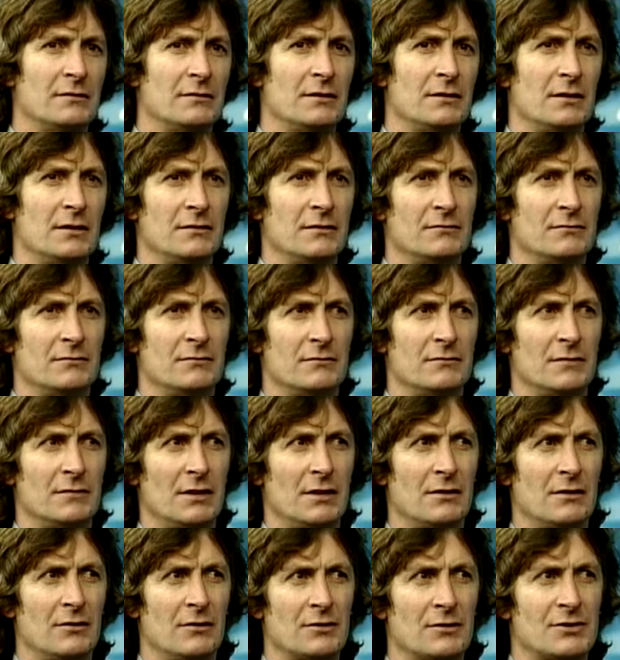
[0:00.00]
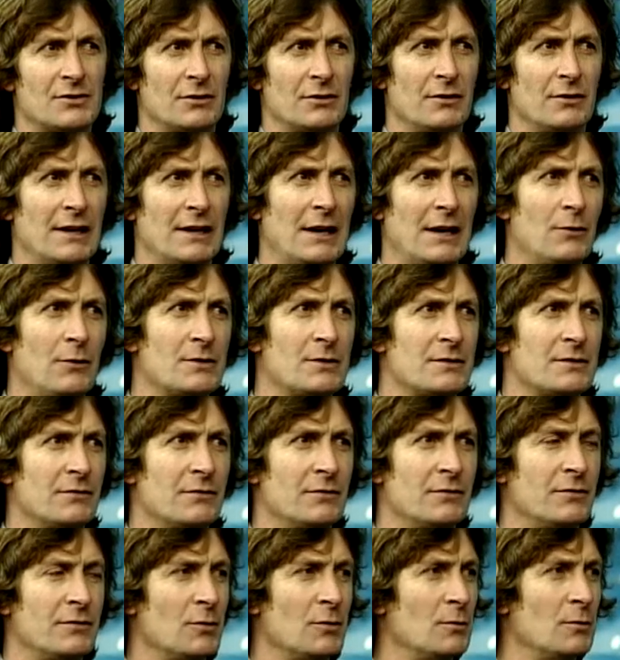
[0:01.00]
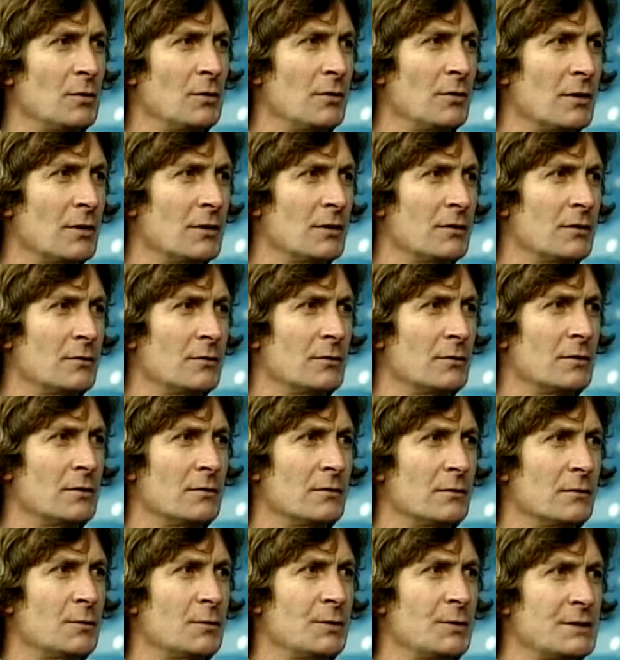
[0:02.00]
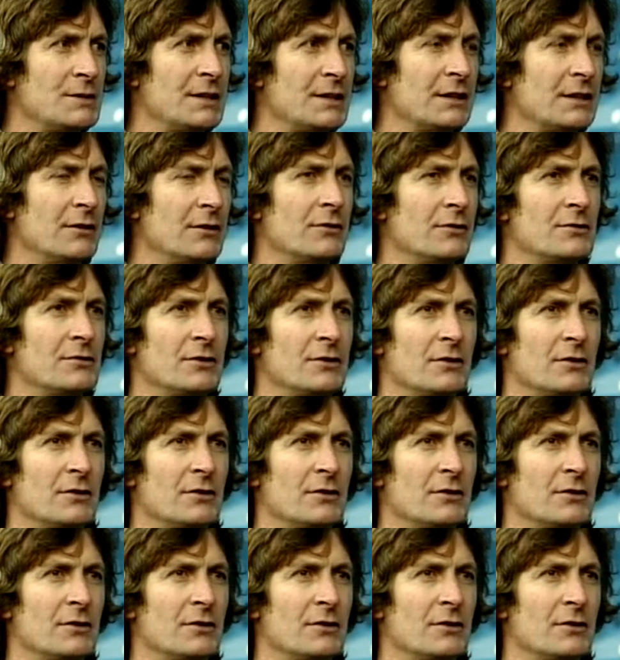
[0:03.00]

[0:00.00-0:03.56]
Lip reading: and also the hours of a footballer were pretty good.